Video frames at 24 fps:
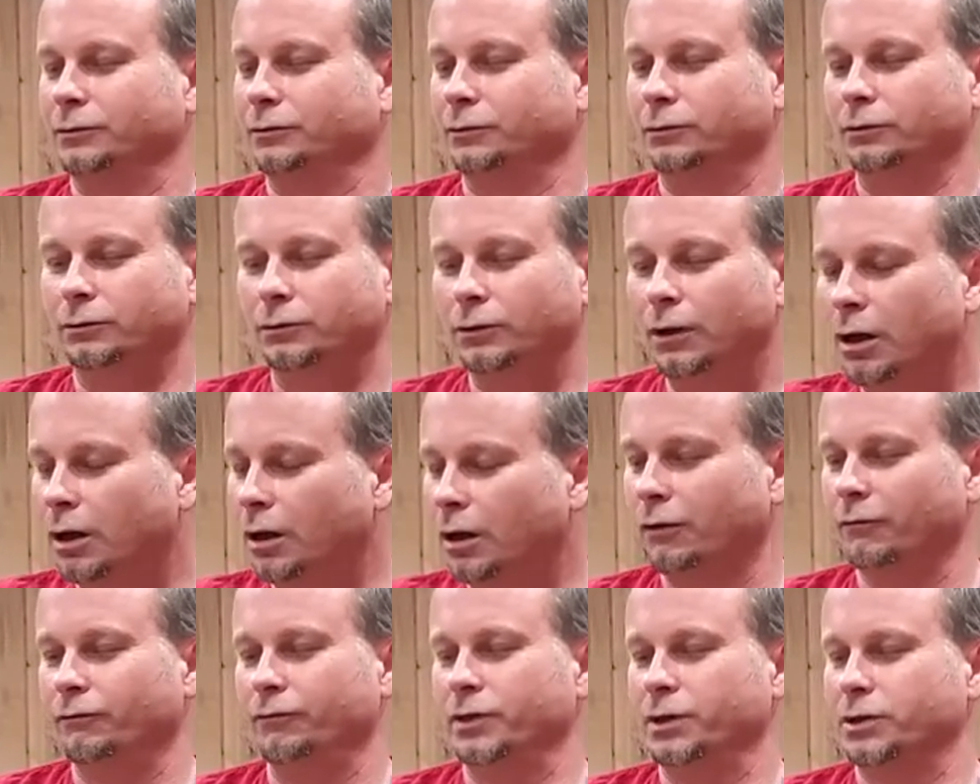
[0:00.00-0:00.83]

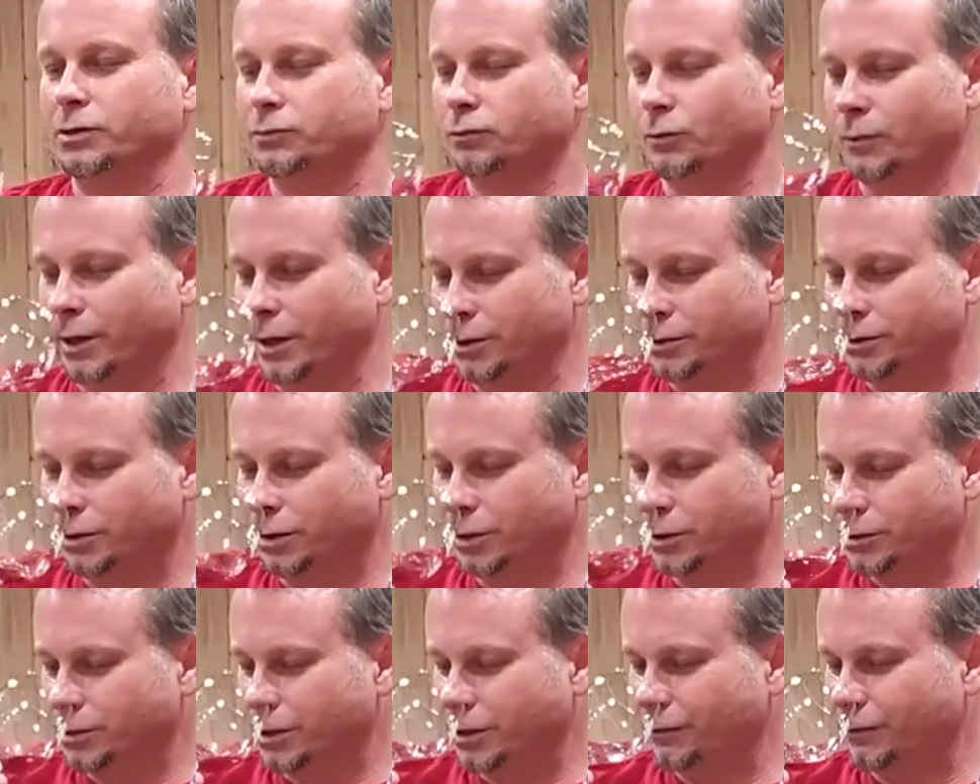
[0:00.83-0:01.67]
love these wines. So
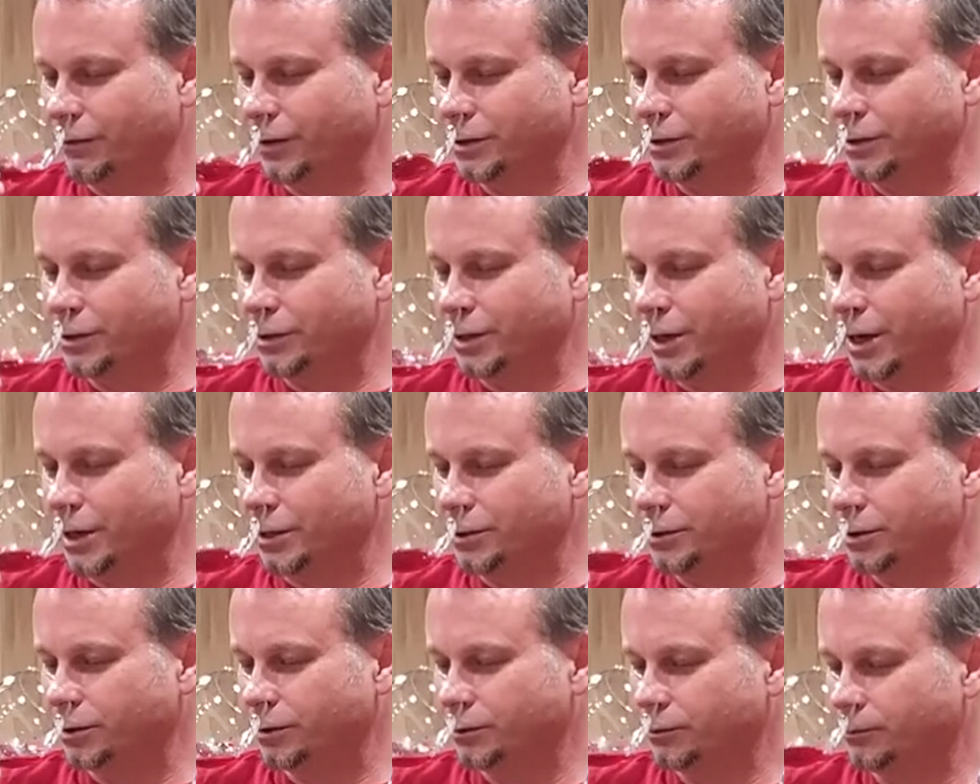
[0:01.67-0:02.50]
let's give this a
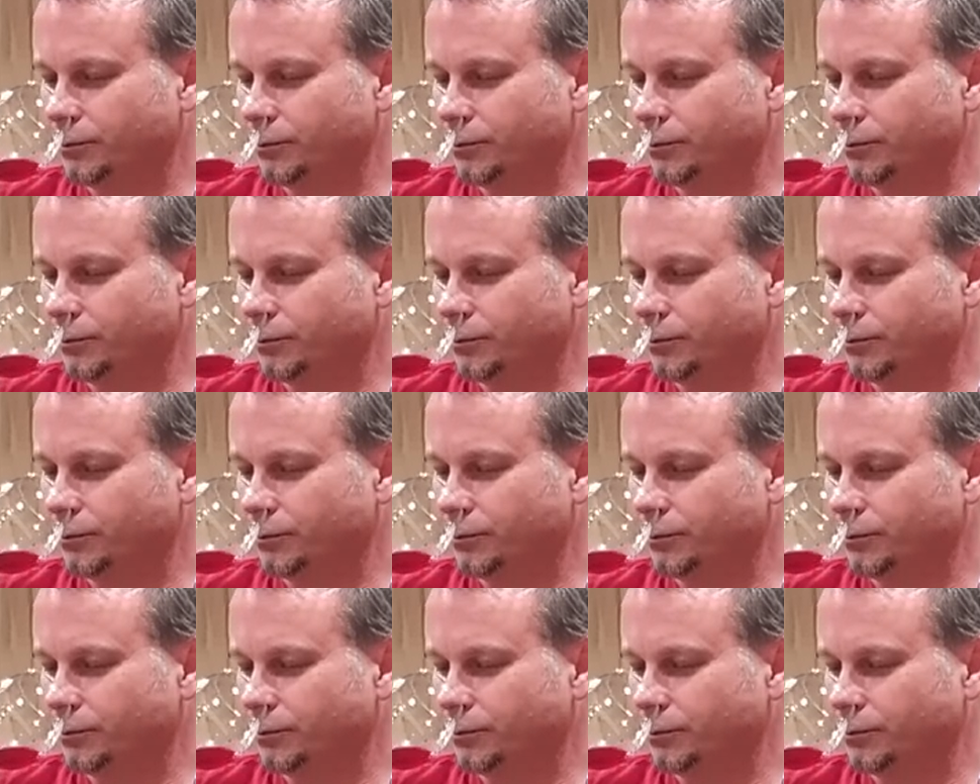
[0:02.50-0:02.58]
taste.